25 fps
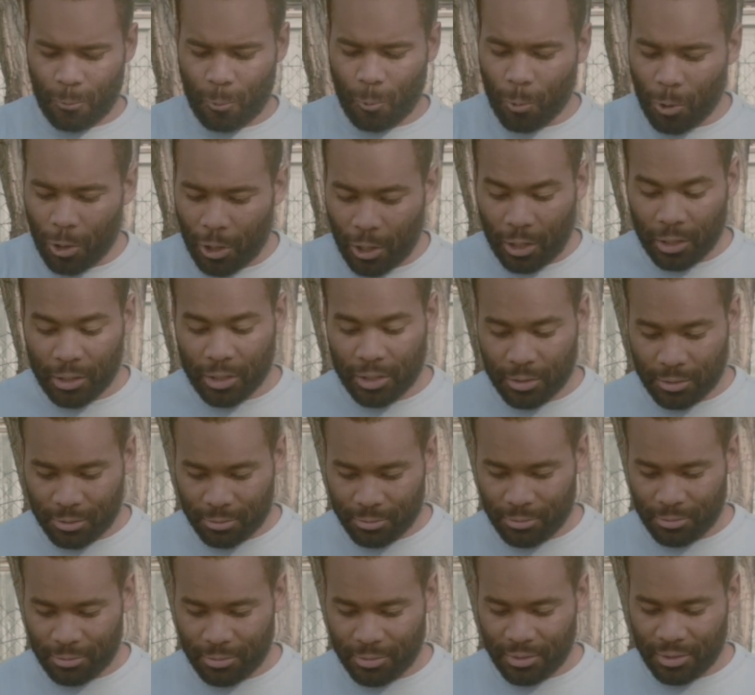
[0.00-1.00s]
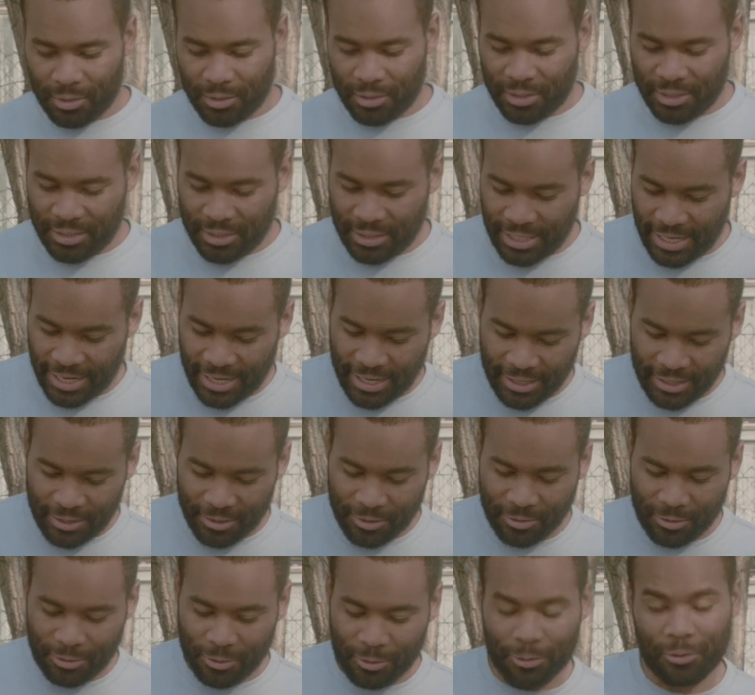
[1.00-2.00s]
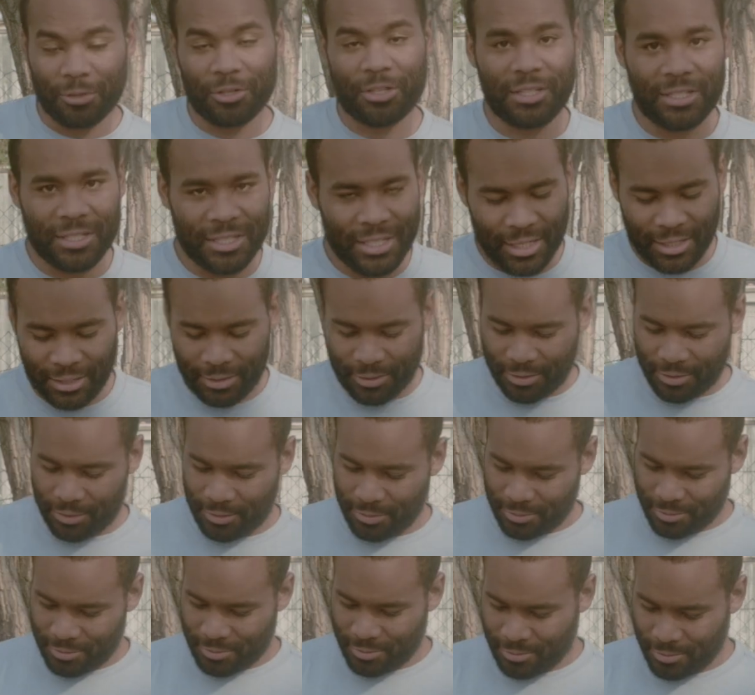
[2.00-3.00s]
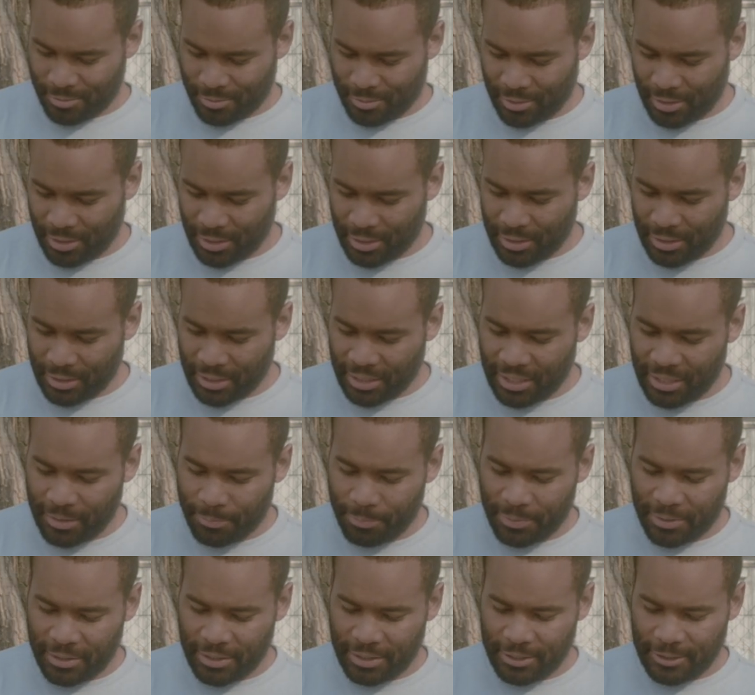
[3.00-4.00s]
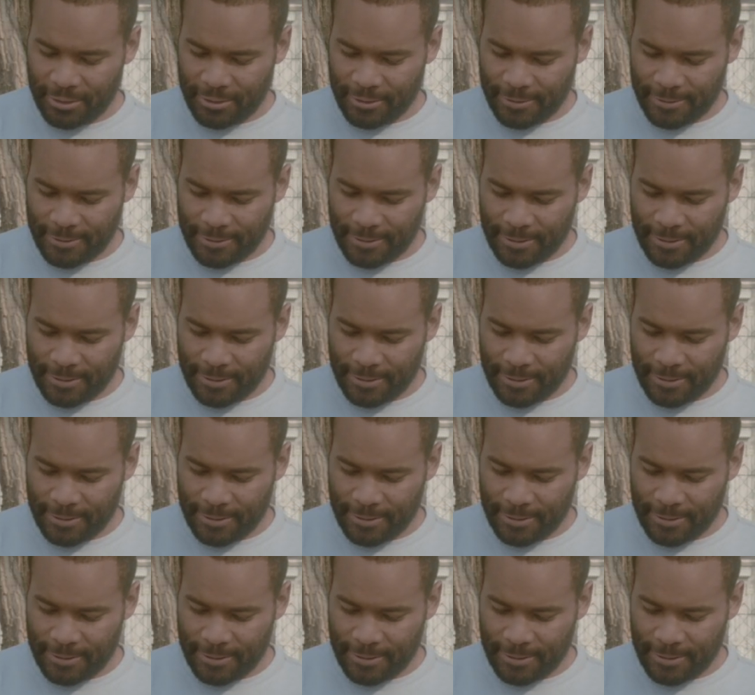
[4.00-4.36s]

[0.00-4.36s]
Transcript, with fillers: walk, stand or sit in the company